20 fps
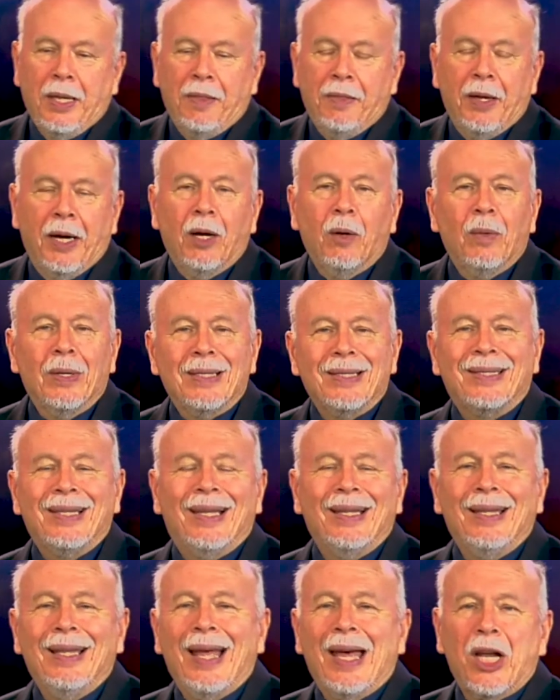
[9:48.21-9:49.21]
There was
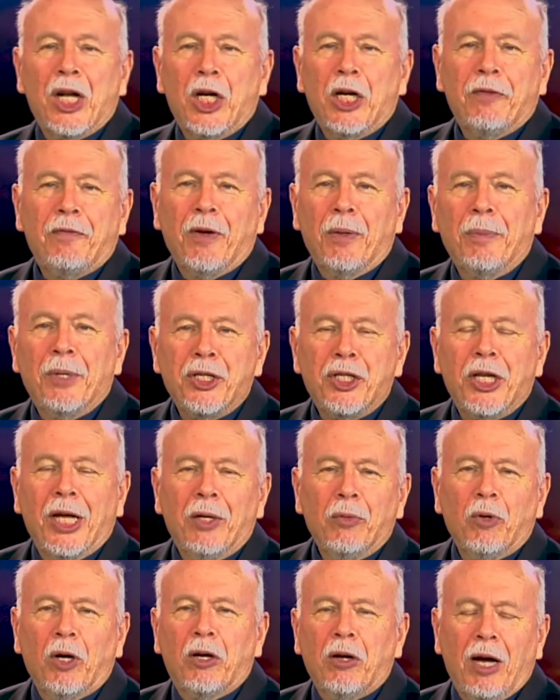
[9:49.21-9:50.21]
the letter from the
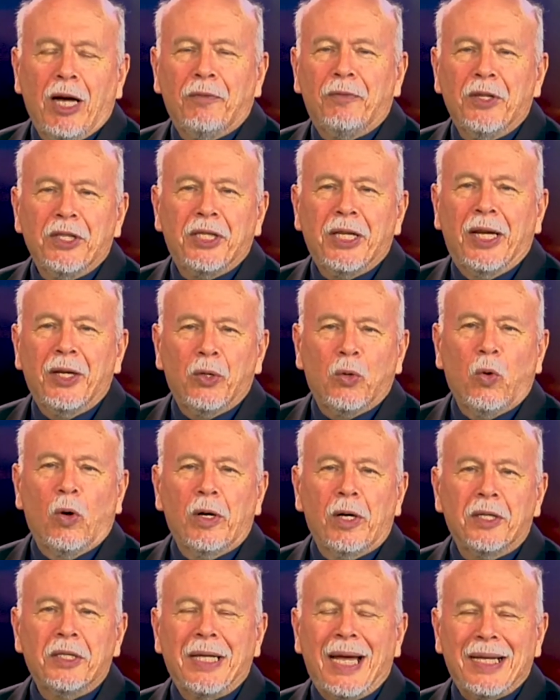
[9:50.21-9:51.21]
General Conference
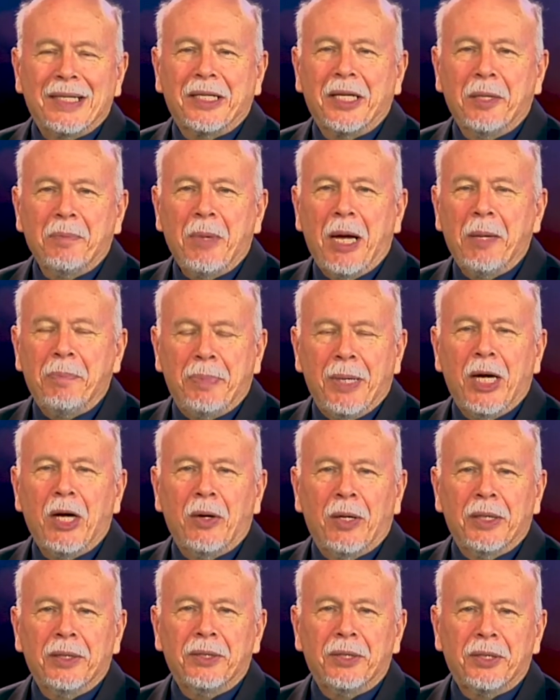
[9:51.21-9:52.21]
headquarters asking my
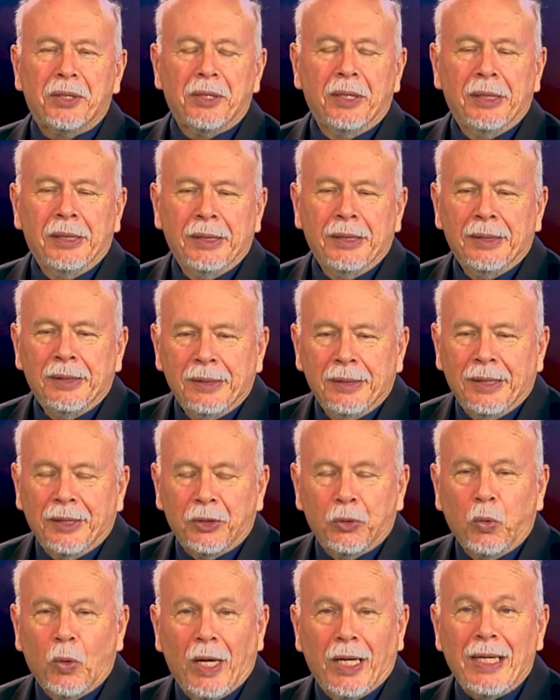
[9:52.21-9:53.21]
parents,
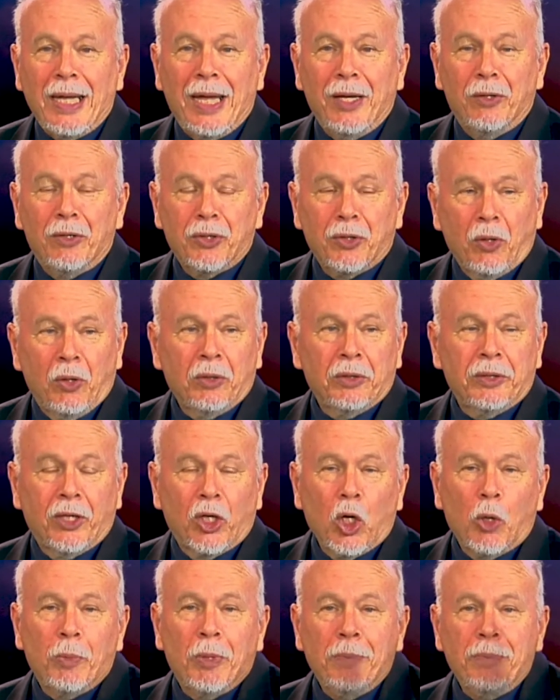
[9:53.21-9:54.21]
28 years old, to
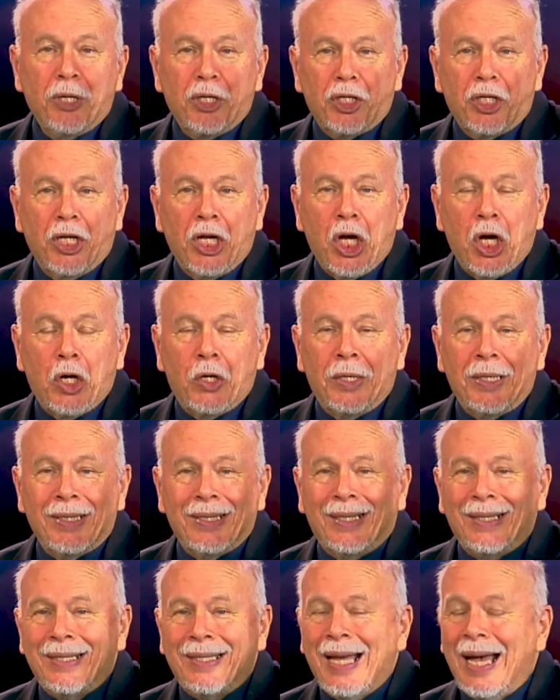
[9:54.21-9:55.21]
go be
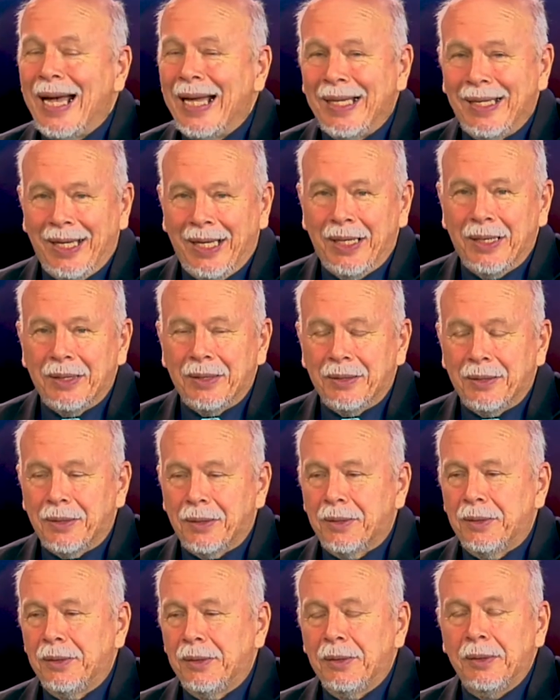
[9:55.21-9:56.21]
missionaries in
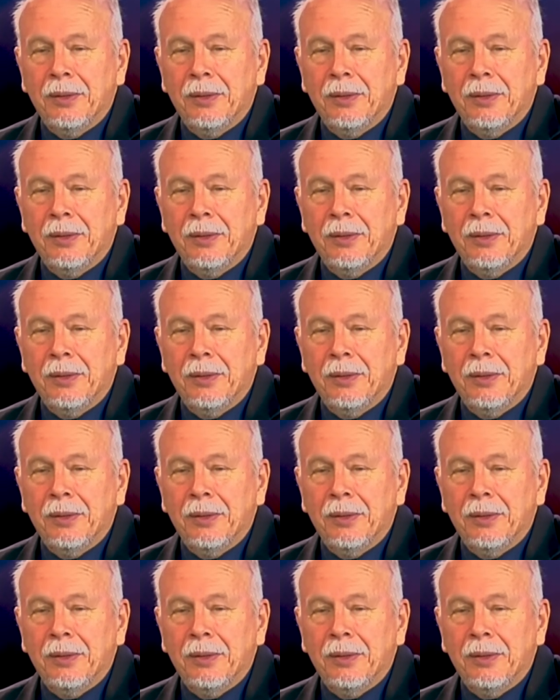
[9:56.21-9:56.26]
Thailand.